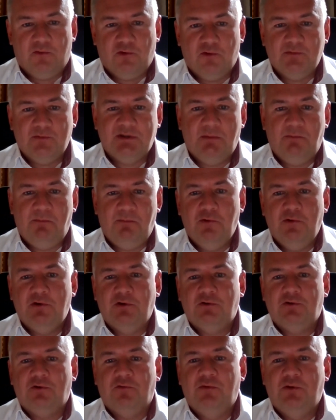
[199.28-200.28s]
From the
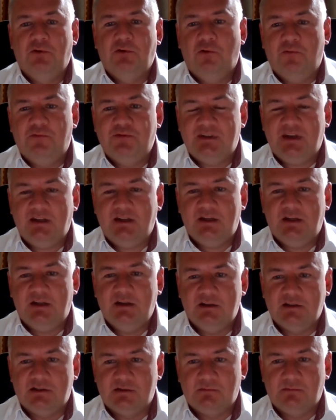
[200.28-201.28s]
point of view of
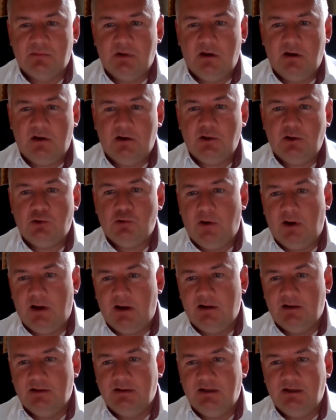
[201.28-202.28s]
Satanism,
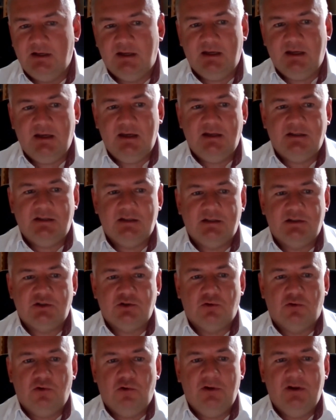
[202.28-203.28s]
ritual dedicated
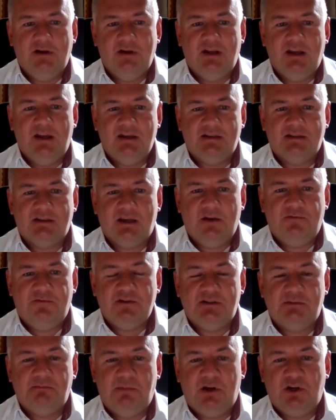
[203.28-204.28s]
to holidays have
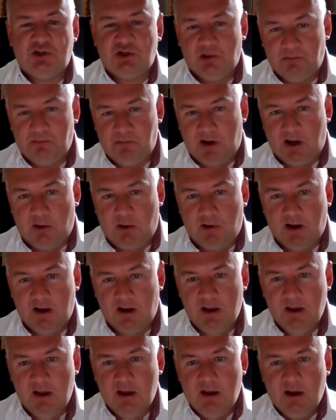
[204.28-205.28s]
a special power.
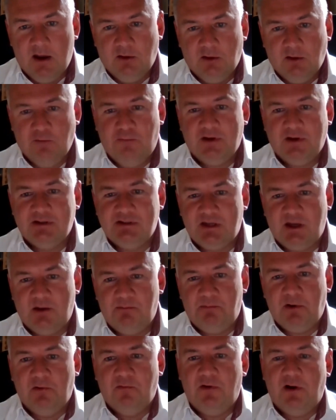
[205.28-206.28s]
No, for
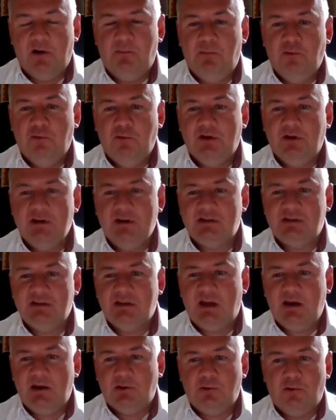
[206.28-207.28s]
example, Walpurgis
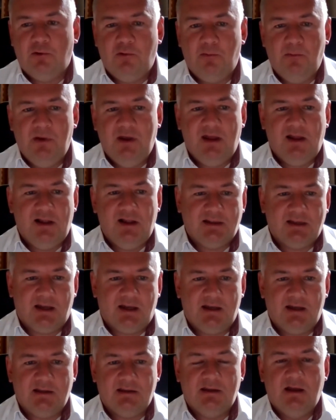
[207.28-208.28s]
Night or
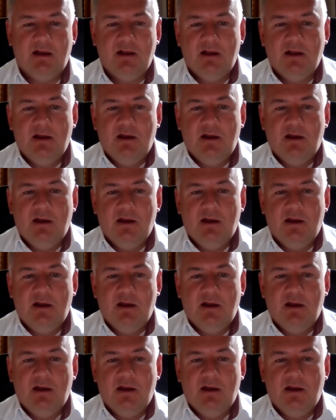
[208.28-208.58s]
Beltane,